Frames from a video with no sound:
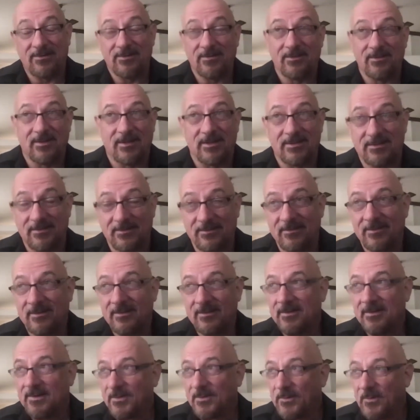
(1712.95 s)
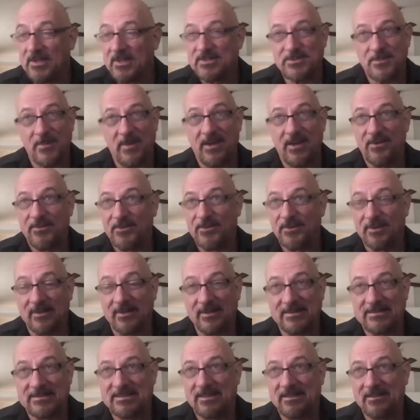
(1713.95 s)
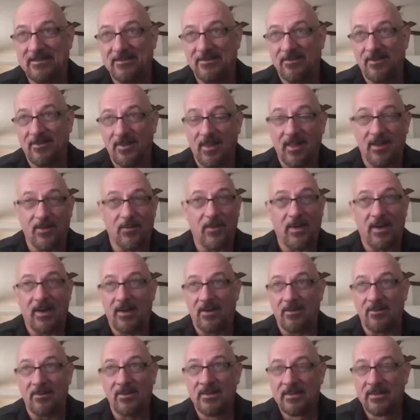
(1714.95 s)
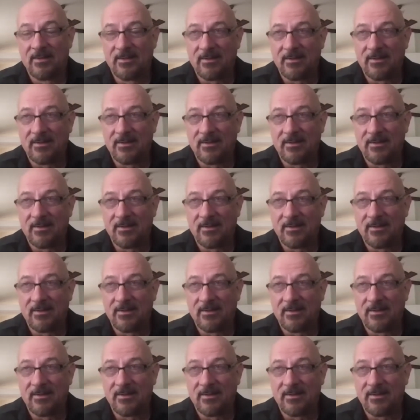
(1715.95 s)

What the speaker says: You look at their resume or their LinkedIn, and you're like, wow,